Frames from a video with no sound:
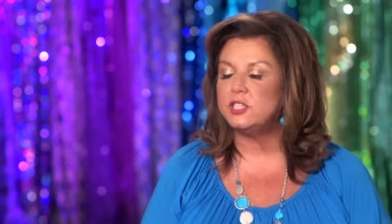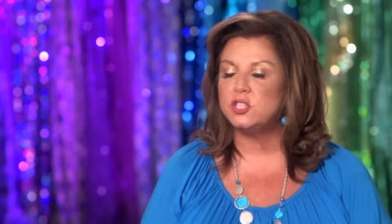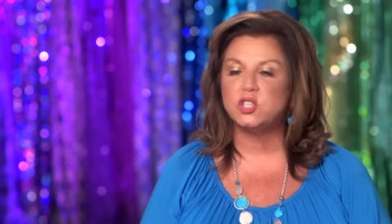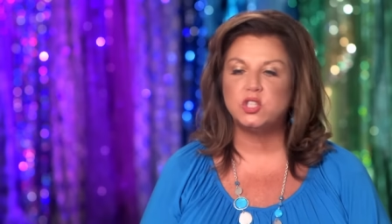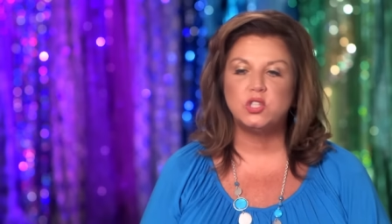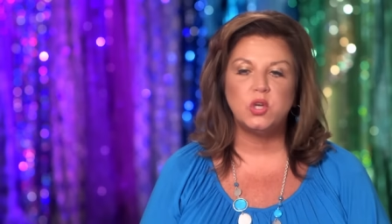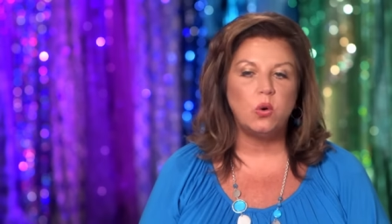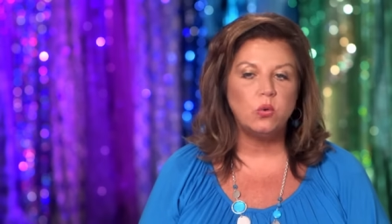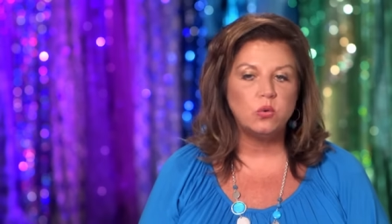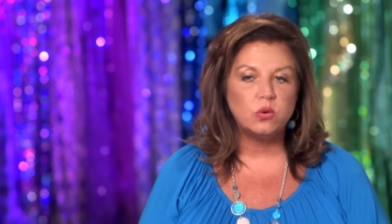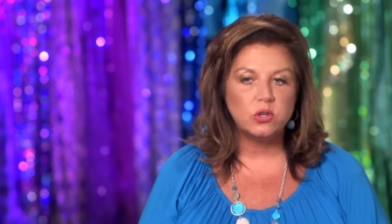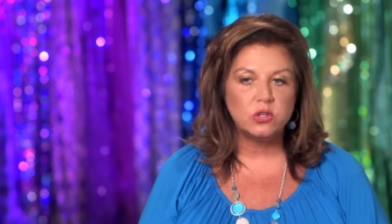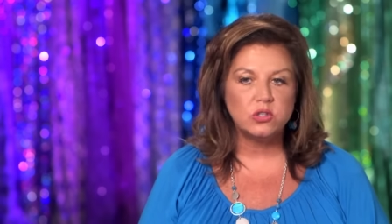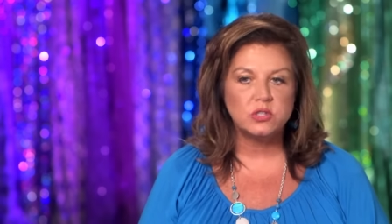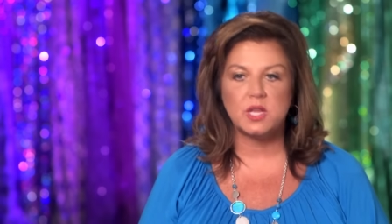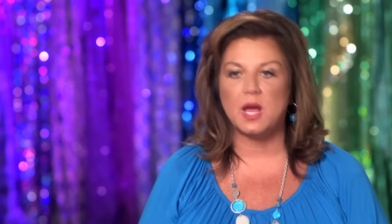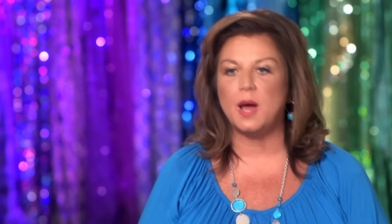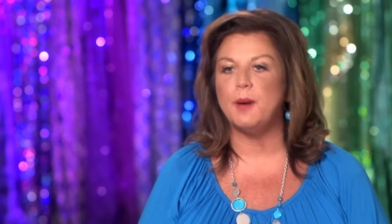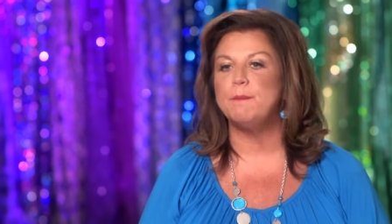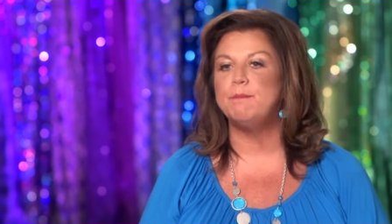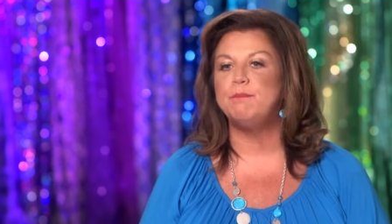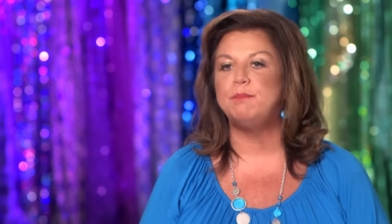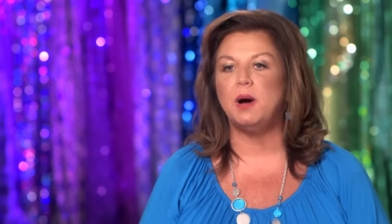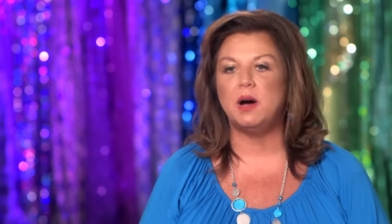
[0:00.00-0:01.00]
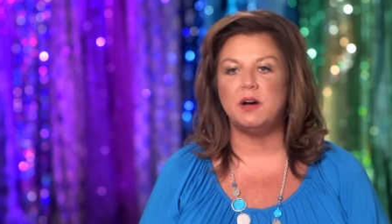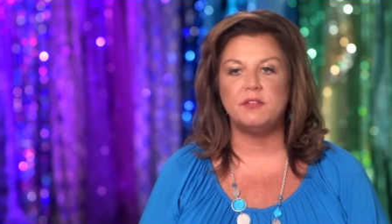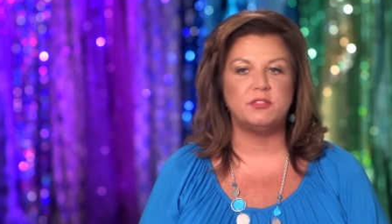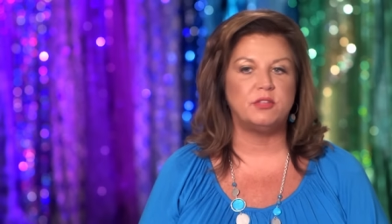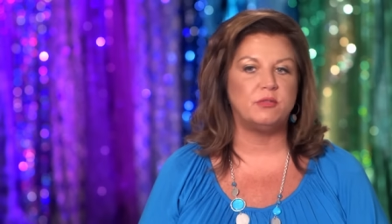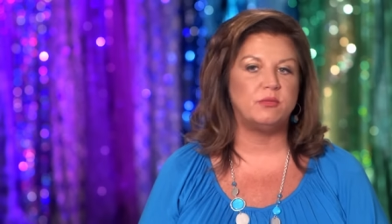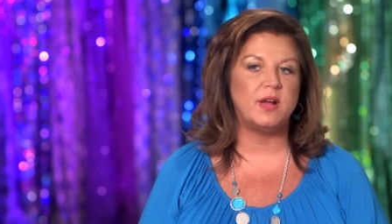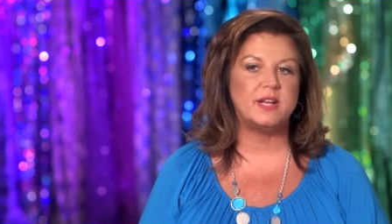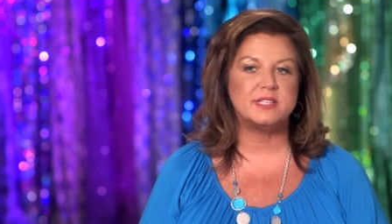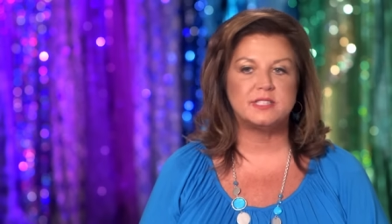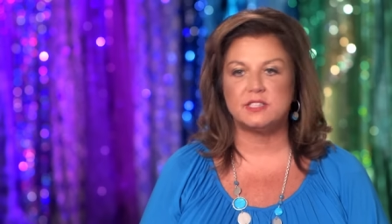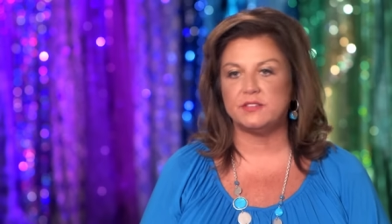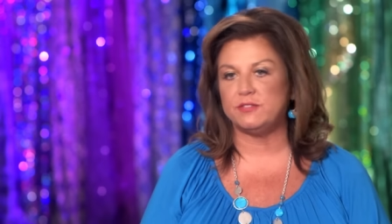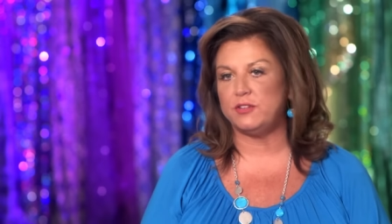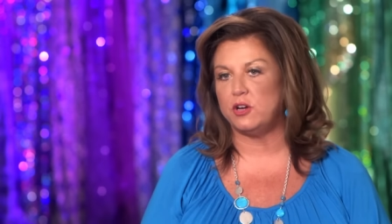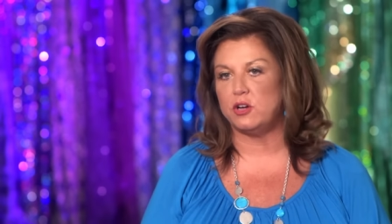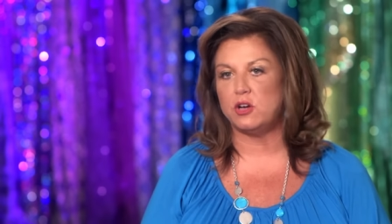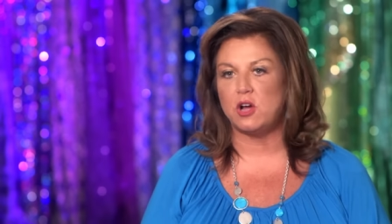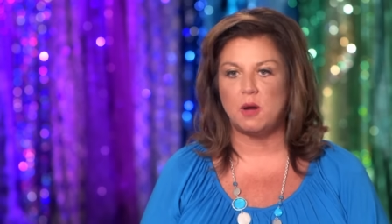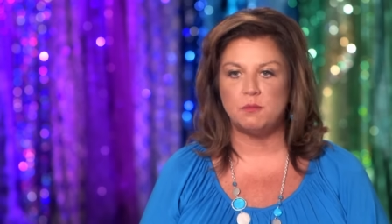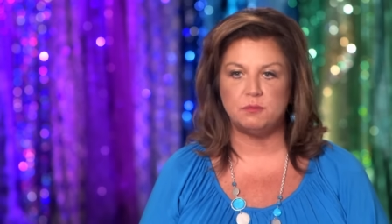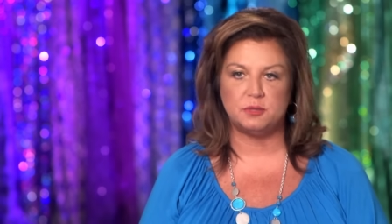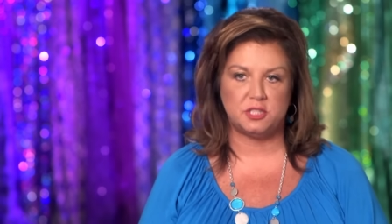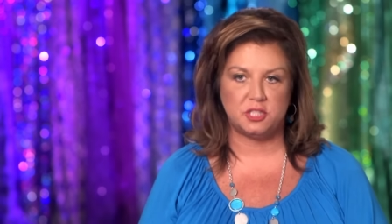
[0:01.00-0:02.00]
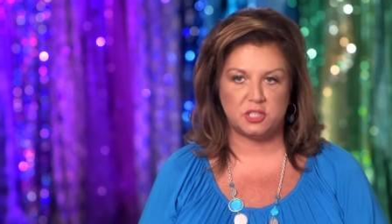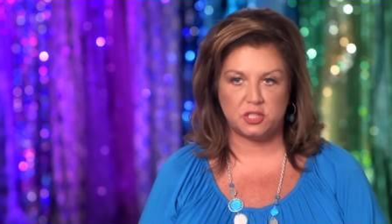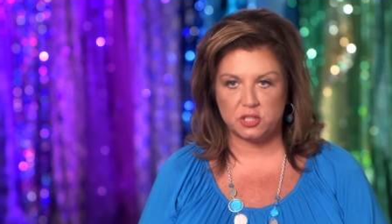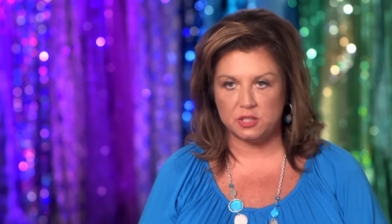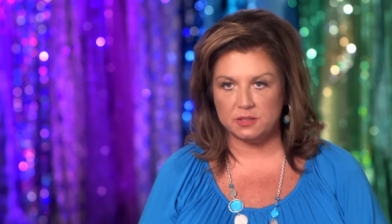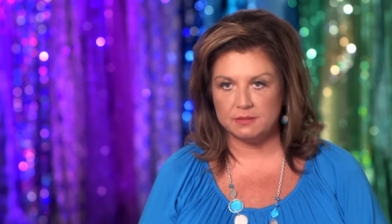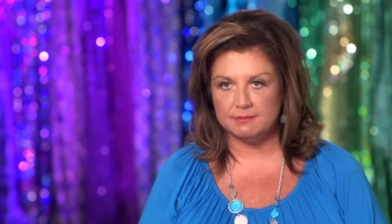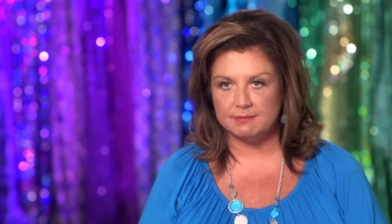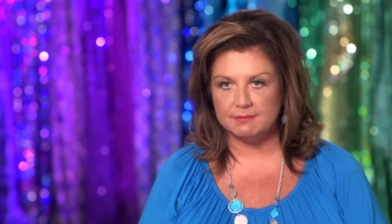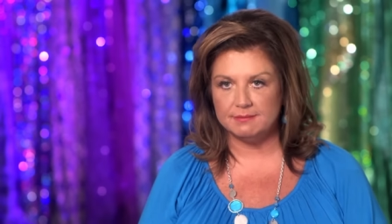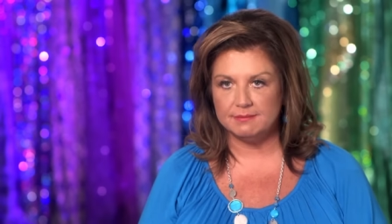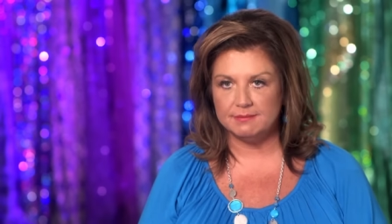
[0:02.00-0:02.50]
and shoulders above the rest of her competition.